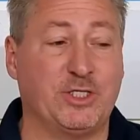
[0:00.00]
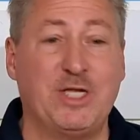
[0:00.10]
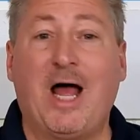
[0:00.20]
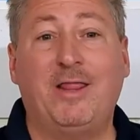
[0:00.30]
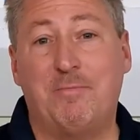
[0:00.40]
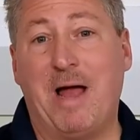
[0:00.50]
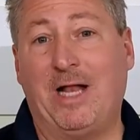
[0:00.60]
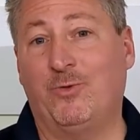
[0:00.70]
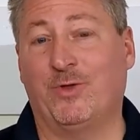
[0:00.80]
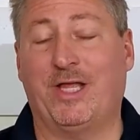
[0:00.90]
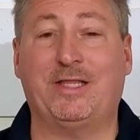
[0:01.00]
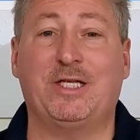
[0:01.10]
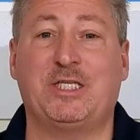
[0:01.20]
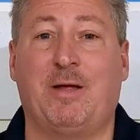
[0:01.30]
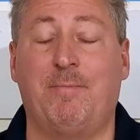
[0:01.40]
It's not in the manual that
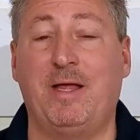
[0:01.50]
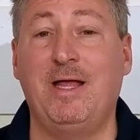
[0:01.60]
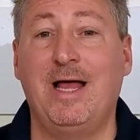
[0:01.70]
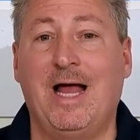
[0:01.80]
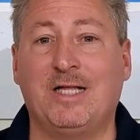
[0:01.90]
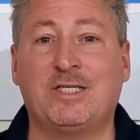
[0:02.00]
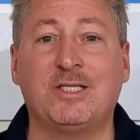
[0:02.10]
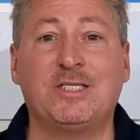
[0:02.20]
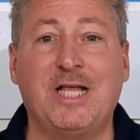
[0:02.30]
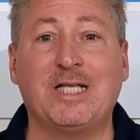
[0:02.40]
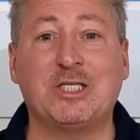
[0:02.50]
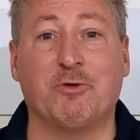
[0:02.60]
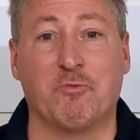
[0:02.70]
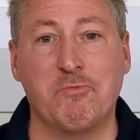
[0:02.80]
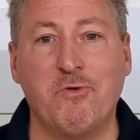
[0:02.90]
they sent me. And since
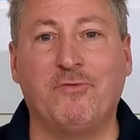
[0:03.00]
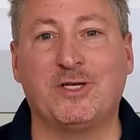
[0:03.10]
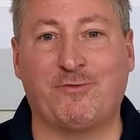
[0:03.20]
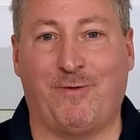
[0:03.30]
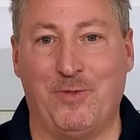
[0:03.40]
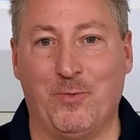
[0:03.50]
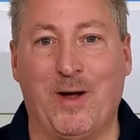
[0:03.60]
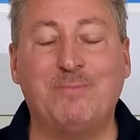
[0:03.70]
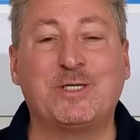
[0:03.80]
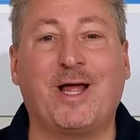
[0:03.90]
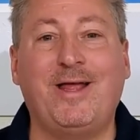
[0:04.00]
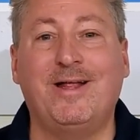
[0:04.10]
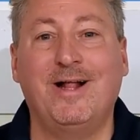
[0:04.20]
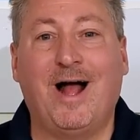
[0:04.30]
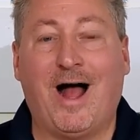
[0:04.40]
Tesla removed this from the
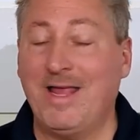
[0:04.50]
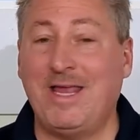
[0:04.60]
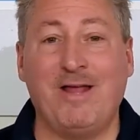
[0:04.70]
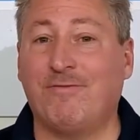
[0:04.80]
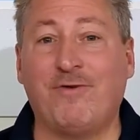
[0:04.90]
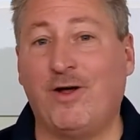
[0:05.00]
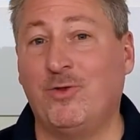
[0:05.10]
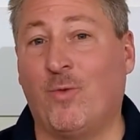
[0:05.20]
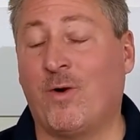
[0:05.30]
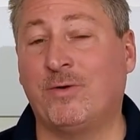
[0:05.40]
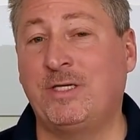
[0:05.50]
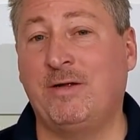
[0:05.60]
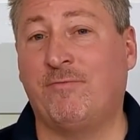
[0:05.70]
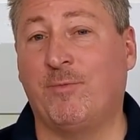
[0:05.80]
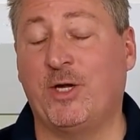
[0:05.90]
website, I can't find the
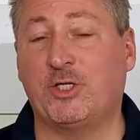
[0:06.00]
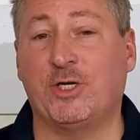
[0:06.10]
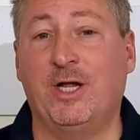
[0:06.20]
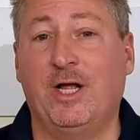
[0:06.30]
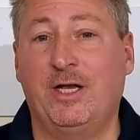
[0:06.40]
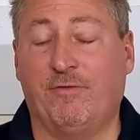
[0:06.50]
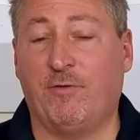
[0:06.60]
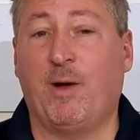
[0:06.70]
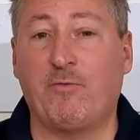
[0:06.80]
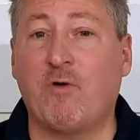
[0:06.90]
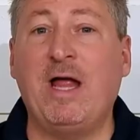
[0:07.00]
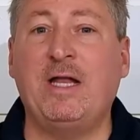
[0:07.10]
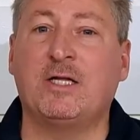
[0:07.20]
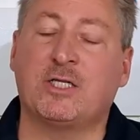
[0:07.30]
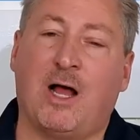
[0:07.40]
warranty information. Now for my
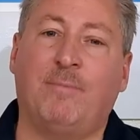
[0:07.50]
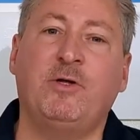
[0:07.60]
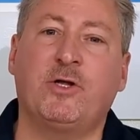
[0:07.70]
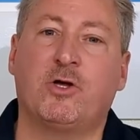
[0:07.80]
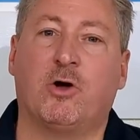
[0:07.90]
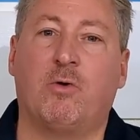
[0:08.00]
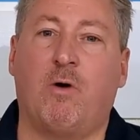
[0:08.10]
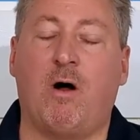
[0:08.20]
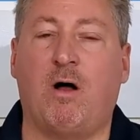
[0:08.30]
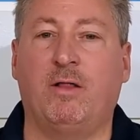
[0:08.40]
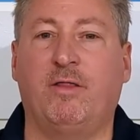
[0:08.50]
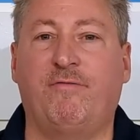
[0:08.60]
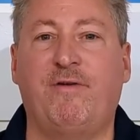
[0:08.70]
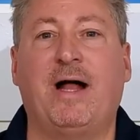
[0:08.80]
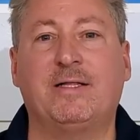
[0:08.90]
ratings, I'm gonna go on the
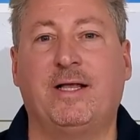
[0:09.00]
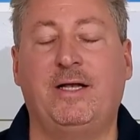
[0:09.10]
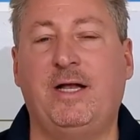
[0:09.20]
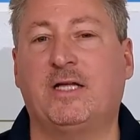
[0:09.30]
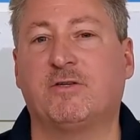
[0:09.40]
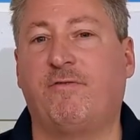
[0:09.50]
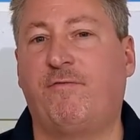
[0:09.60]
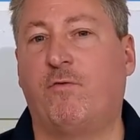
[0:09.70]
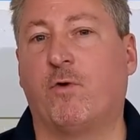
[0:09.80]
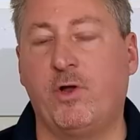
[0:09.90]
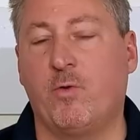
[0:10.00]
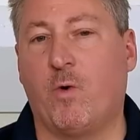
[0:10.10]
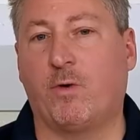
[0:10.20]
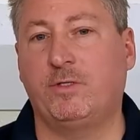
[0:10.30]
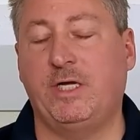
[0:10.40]
fact that it has a four-year
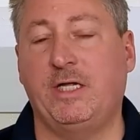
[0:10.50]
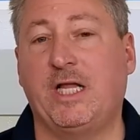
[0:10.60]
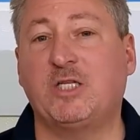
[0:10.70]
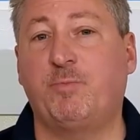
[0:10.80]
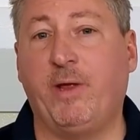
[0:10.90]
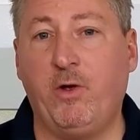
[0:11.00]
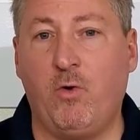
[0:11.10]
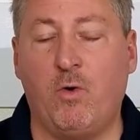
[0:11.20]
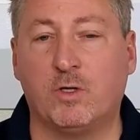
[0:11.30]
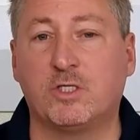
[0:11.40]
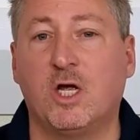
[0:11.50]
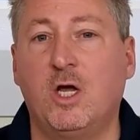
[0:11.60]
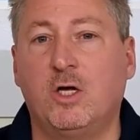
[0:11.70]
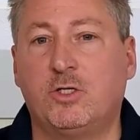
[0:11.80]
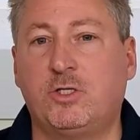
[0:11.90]
warranty and that's because
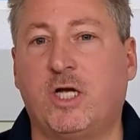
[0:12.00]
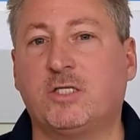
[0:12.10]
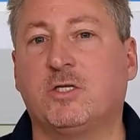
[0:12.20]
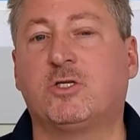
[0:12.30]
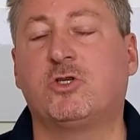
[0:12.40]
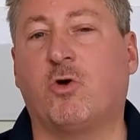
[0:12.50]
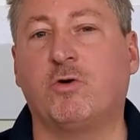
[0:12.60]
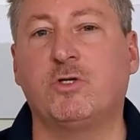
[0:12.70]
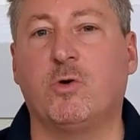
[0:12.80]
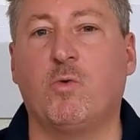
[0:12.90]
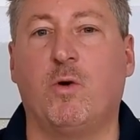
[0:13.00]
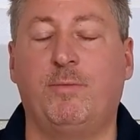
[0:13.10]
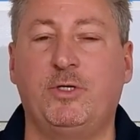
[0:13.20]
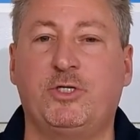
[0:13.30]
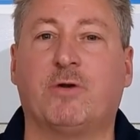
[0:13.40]
Tesla's charging
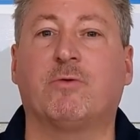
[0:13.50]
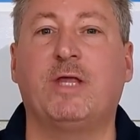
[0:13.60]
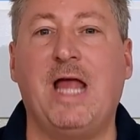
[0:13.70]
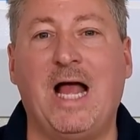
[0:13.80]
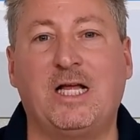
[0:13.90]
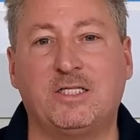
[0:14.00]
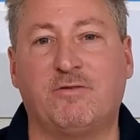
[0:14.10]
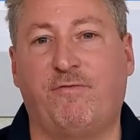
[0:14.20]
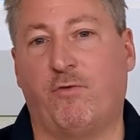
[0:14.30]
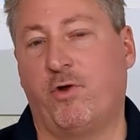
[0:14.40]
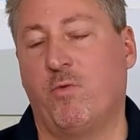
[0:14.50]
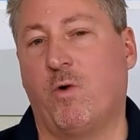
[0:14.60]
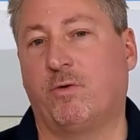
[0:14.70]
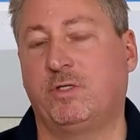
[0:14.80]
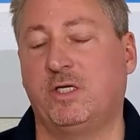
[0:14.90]
equipment generally has four-year
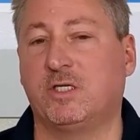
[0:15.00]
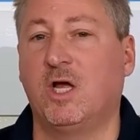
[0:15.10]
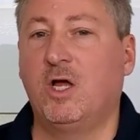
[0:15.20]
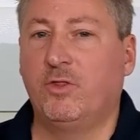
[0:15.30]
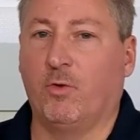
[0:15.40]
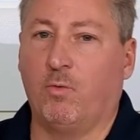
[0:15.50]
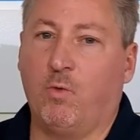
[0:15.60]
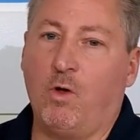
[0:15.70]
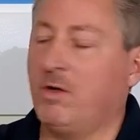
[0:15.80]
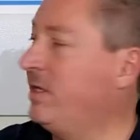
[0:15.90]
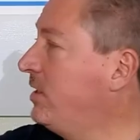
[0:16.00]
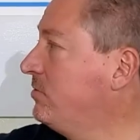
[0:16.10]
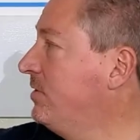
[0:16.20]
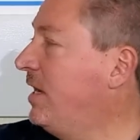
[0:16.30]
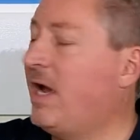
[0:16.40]
warranties. The wall
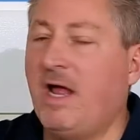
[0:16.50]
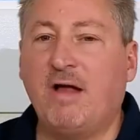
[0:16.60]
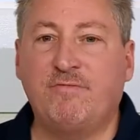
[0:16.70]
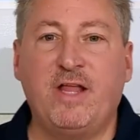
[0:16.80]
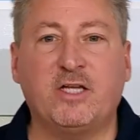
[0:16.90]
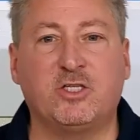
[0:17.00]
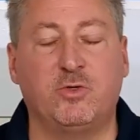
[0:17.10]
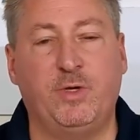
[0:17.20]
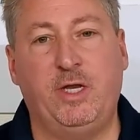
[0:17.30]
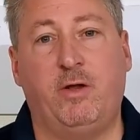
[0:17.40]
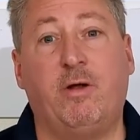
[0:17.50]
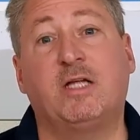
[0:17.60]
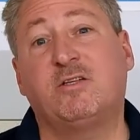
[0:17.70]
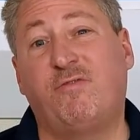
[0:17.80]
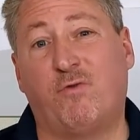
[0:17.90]
connector that I have next to it here
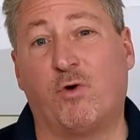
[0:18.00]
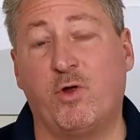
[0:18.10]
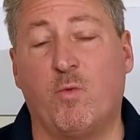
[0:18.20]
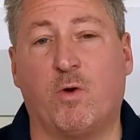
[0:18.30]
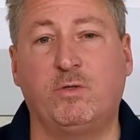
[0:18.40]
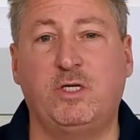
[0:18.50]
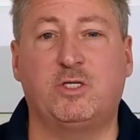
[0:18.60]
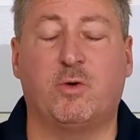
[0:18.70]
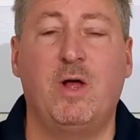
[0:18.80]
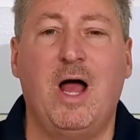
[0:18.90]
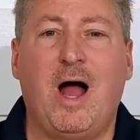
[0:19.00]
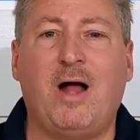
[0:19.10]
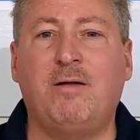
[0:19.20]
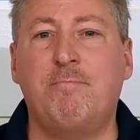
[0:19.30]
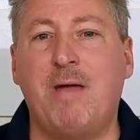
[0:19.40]
has a four-year warranty. So
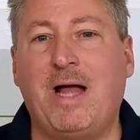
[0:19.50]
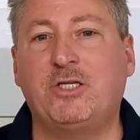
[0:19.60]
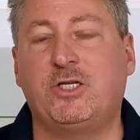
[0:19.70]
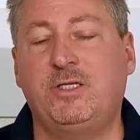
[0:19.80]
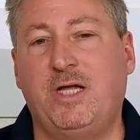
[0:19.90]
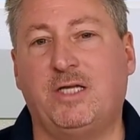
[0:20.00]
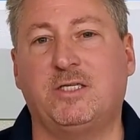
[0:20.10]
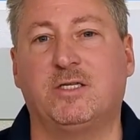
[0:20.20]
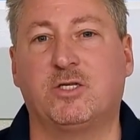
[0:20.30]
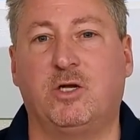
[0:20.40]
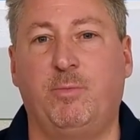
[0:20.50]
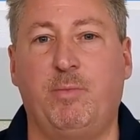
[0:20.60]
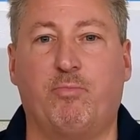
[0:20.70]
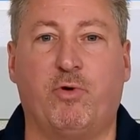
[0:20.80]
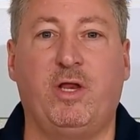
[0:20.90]
I'd imagine Tesla is gonna
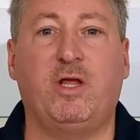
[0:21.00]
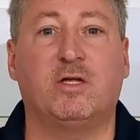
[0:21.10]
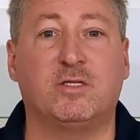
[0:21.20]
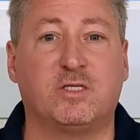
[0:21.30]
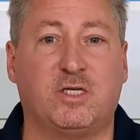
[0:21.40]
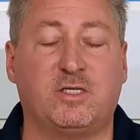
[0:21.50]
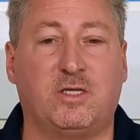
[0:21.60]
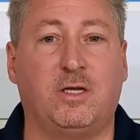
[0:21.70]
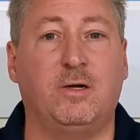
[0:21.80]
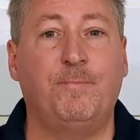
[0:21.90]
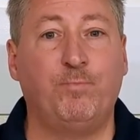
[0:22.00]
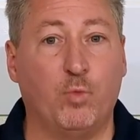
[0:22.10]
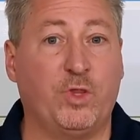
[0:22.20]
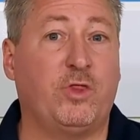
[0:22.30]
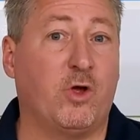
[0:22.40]
be pretty consistent
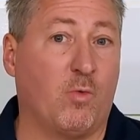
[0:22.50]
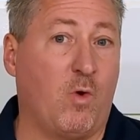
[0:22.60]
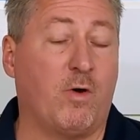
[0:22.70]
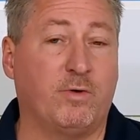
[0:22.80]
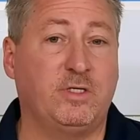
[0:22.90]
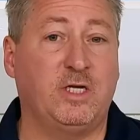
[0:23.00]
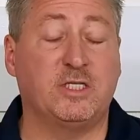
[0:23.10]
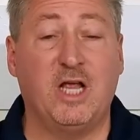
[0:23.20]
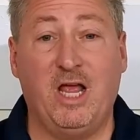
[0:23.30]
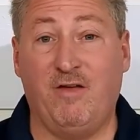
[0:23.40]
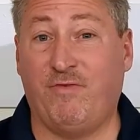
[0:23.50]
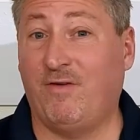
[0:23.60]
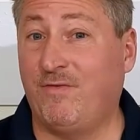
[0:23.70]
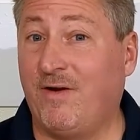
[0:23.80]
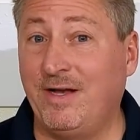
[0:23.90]
with their warranties. If
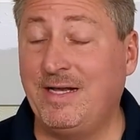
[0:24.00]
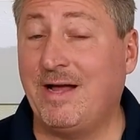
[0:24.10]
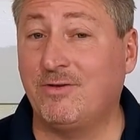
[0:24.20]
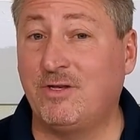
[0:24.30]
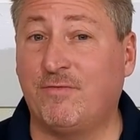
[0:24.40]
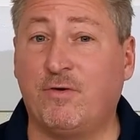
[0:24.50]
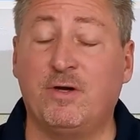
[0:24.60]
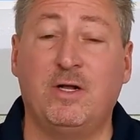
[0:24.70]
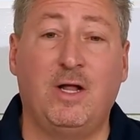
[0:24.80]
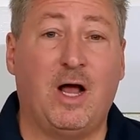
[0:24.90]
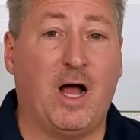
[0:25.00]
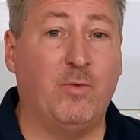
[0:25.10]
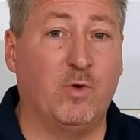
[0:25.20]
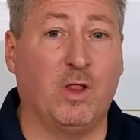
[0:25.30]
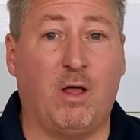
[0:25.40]
I find out different,
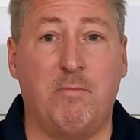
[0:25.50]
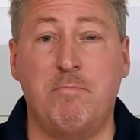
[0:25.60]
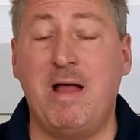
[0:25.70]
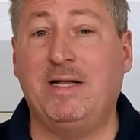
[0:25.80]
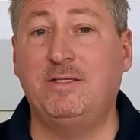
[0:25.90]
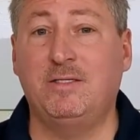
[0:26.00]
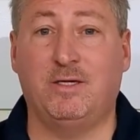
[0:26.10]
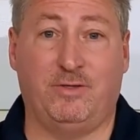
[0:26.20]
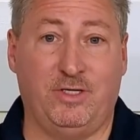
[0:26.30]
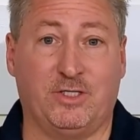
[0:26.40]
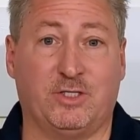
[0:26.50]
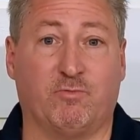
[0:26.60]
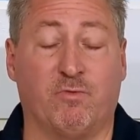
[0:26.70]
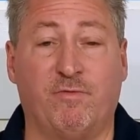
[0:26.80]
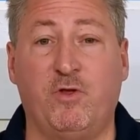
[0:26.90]
I will amend
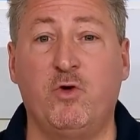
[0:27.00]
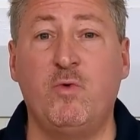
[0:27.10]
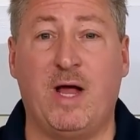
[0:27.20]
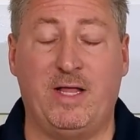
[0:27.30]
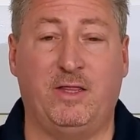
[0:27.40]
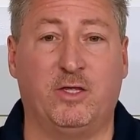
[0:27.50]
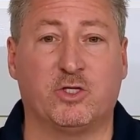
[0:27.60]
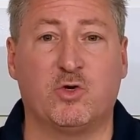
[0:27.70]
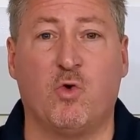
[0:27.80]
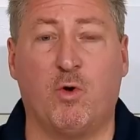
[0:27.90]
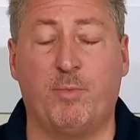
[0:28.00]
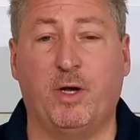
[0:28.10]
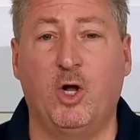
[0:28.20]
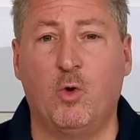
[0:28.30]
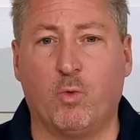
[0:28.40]
this review and the score,
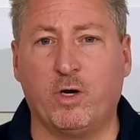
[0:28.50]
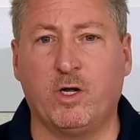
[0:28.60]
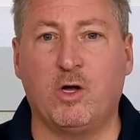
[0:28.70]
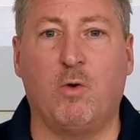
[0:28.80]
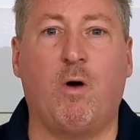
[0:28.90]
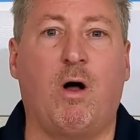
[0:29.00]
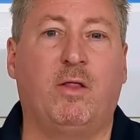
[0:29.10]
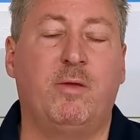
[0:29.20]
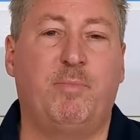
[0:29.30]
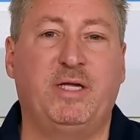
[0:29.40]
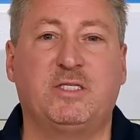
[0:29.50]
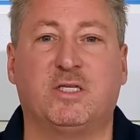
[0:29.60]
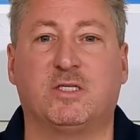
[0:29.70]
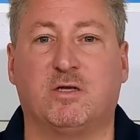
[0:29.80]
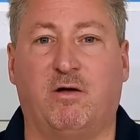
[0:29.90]
but we're gonna go on the
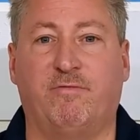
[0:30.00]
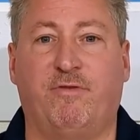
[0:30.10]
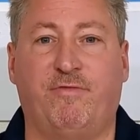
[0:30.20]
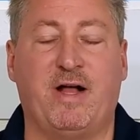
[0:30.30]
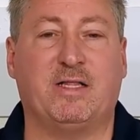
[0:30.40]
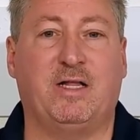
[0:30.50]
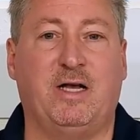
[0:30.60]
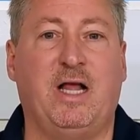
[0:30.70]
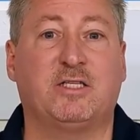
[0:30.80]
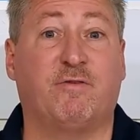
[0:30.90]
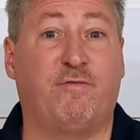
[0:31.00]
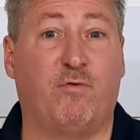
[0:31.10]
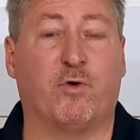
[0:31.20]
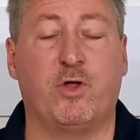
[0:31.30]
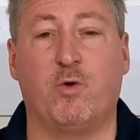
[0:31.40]
basis of the fact that it has a
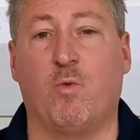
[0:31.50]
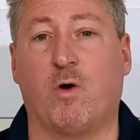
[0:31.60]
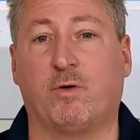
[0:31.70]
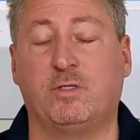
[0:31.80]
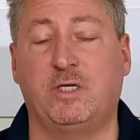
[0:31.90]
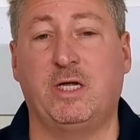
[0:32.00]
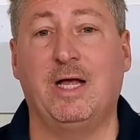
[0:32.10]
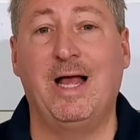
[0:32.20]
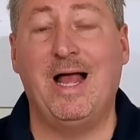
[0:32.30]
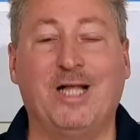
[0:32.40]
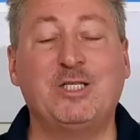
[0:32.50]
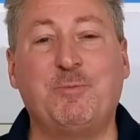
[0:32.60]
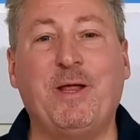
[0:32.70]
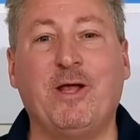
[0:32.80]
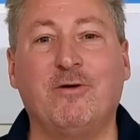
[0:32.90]
four year warranty. And
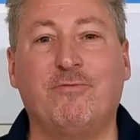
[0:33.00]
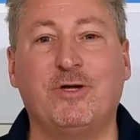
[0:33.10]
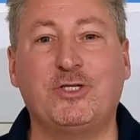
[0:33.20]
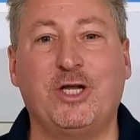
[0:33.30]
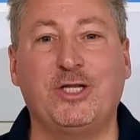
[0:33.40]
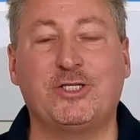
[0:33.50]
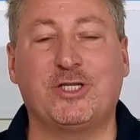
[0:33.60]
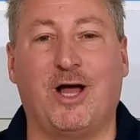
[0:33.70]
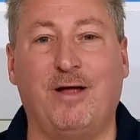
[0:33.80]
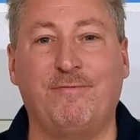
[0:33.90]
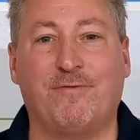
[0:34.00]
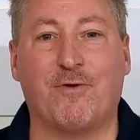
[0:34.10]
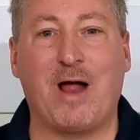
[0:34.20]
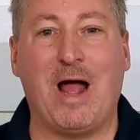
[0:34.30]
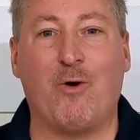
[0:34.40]
speaking of which, it's time
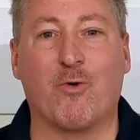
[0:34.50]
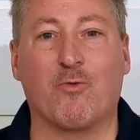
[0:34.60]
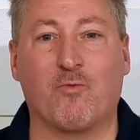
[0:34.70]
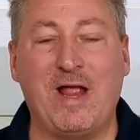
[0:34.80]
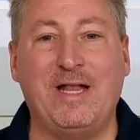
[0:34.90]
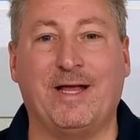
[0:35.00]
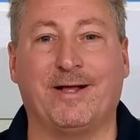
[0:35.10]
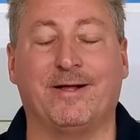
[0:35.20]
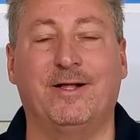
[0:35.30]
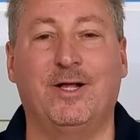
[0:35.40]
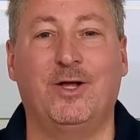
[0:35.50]
for our rating.